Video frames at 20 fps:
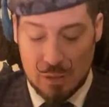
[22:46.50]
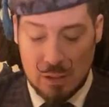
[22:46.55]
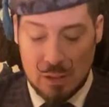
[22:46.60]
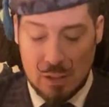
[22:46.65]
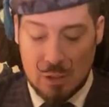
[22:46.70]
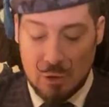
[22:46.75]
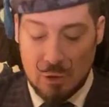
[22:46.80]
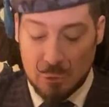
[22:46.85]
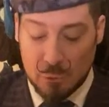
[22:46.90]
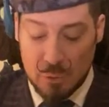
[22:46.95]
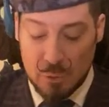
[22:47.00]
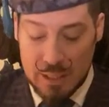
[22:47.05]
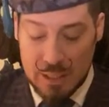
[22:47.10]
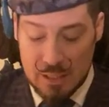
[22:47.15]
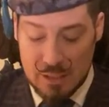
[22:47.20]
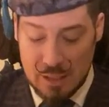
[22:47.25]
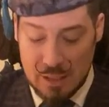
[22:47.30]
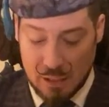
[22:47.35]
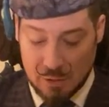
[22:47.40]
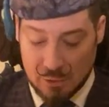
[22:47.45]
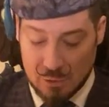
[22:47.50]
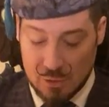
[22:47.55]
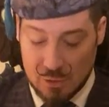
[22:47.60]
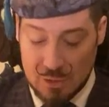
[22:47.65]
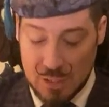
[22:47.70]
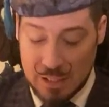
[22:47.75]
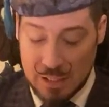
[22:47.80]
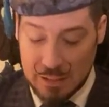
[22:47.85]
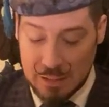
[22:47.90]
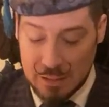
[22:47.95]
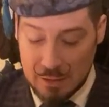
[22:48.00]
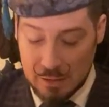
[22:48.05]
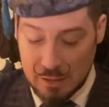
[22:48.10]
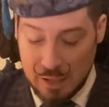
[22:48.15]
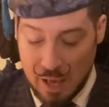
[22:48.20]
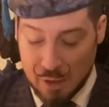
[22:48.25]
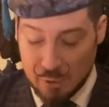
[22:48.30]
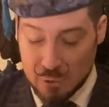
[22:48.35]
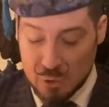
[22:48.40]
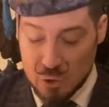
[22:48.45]
The 3 conductors and
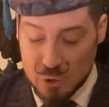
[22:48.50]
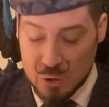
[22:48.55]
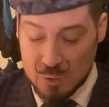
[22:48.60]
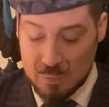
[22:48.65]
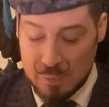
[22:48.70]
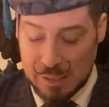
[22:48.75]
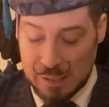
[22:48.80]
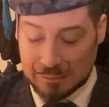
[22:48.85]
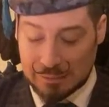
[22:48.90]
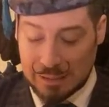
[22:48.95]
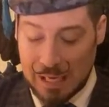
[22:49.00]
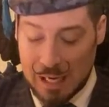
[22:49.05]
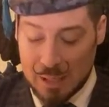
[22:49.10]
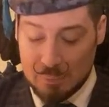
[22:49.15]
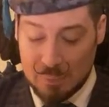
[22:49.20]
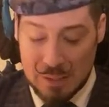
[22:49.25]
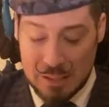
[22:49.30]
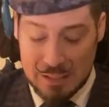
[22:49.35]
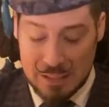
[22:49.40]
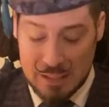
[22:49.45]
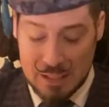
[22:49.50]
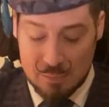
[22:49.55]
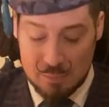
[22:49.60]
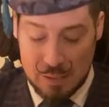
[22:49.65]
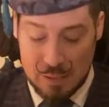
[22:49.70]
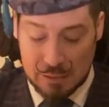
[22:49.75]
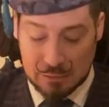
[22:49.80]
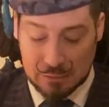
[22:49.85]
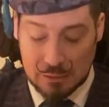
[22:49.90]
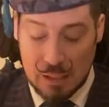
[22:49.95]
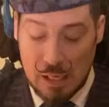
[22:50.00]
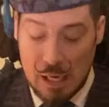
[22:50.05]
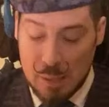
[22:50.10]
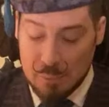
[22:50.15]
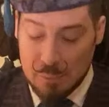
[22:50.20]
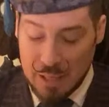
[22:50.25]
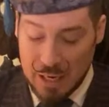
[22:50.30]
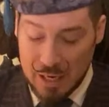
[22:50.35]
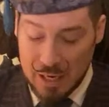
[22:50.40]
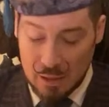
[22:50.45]
Hilgarde Schmidt had been dismissed,
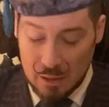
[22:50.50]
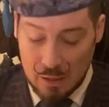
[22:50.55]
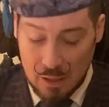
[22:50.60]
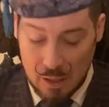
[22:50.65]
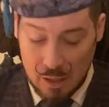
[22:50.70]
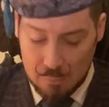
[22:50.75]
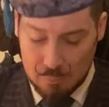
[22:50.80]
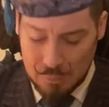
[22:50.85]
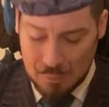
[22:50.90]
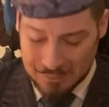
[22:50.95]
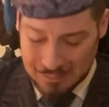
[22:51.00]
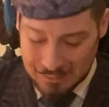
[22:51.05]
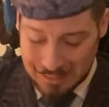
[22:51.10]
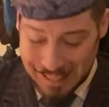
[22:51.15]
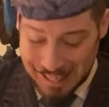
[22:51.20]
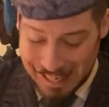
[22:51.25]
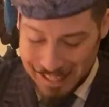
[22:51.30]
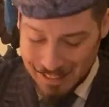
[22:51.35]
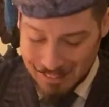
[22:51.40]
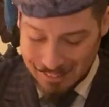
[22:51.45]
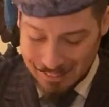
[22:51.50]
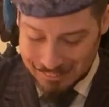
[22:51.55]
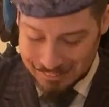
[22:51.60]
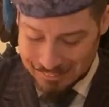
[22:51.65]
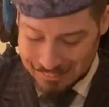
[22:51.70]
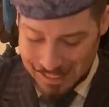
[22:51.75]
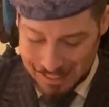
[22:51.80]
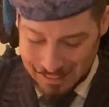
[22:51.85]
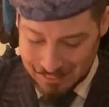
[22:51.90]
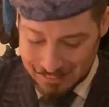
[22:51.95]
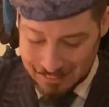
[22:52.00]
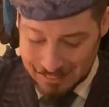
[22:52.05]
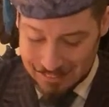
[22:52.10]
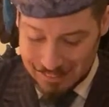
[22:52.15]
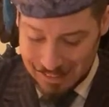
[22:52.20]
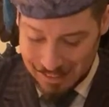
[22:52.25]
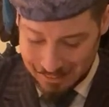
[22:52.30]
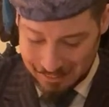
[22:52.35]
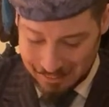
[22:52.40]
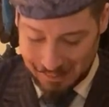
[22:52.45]
but I understand
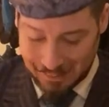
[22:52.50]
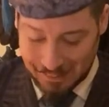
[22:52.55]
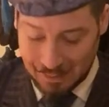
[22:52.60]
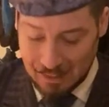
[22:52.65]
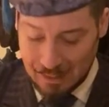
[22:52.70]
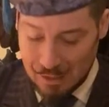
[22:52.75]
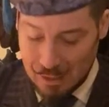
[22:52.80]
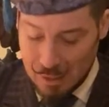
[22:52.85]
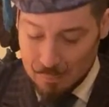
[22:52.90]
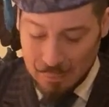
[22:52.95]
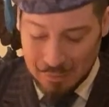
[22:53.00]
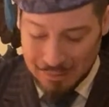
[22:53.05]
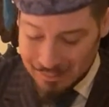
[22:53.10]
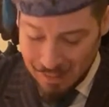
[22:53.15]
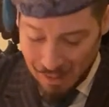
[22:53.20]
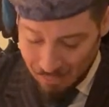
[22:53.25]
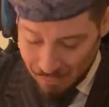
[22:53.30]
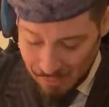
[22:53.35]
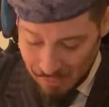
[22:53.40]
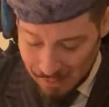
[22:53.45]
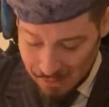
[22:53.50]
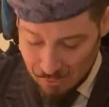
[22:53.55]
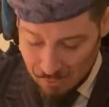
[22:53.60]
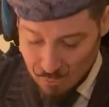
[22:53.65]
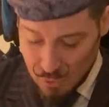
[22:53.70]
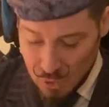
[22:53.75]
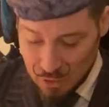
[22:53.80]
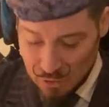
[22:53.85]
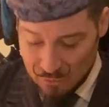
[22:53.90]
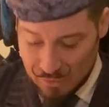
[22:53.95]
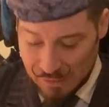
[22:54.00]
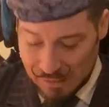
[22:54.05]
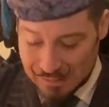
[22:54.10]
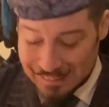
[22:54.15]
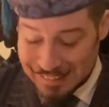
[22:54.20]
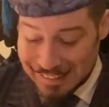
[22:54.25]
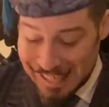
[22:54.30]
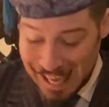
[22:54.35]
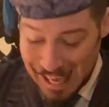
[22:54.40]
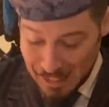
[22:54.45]
nothing, of all of this.
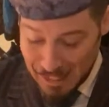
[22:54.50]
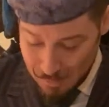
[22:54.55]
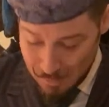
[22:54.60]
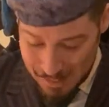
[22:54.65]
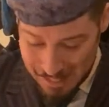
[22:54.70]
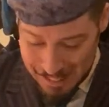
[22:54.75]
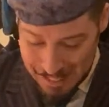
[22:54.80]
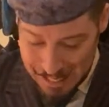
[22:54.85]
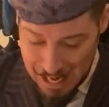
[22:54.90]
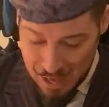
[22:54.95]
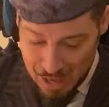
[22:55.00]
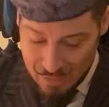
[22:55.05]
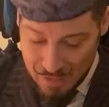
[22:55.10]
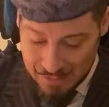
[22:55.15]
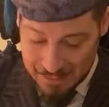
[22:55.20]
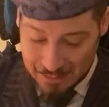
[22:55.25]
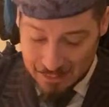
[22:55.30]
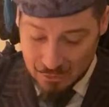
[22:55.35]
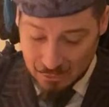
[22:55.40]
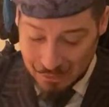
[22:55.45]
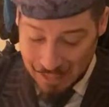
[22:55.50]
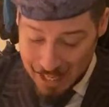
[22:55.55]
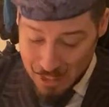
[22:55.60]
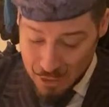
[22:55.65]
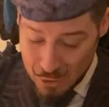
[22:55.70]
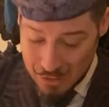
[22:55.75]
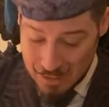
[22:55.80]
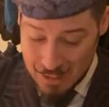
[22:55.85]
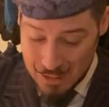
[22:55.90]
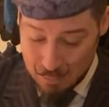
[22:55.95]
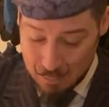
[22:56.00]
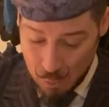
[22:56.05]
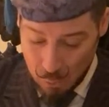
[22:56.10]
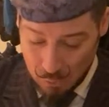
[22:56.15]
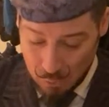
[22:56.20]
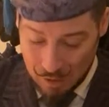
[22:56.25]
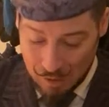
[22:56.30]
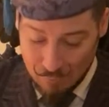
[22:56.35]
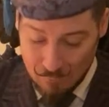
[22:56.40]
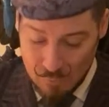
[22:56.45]
The enemy that Israchet spoke
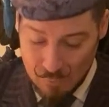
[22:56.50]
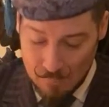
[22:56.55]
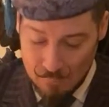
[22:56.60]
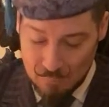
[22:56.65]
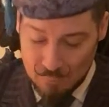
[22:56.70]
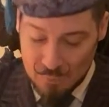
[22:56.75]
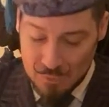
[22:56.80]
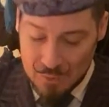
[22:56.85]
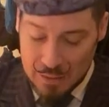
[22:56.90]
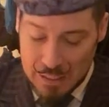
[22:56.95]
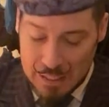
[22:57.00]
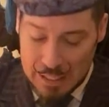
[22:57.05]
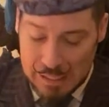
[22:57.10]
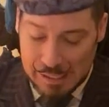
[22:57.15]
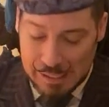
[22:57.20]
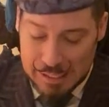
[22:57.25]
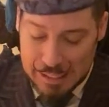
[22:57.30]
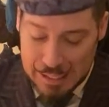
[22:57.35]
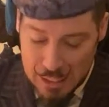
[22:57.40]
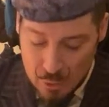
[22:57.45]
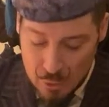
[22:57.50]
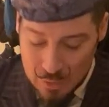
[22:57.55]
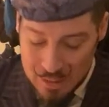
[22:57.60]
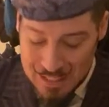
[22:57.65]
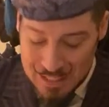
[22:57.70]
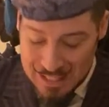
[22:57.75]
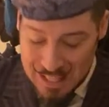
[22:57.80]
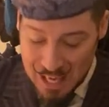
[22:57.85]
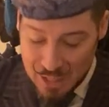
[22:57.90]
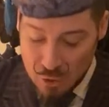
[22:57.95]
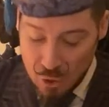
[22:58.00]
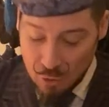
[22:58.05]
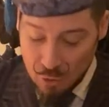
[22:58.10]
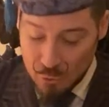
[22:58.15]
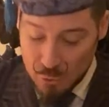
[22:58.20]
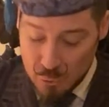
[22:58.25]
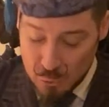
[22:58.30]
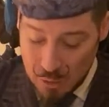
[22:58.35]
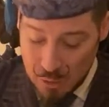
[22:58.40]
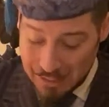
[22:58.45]
of, he was then on the
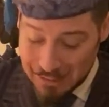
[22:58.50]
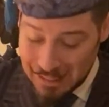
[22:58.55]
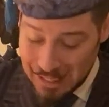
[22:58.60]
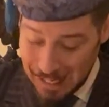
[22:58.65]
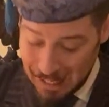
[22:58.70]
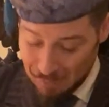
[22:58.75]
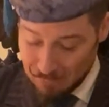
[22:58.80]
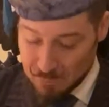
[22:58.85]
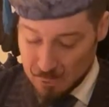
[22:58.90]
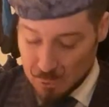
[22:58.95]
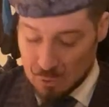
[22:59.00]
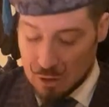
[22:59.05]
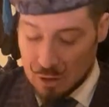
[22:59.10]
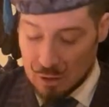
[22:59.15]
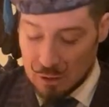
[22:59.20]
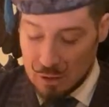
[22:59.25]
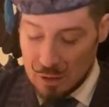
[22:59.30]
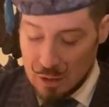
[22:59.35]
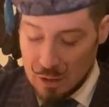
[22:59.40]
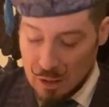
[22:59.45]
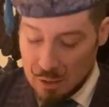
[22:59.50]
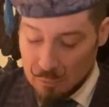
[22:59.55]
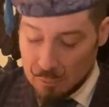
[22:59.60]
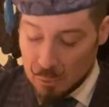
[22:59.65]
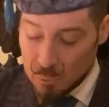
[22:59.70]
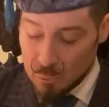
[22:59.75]
train after all, but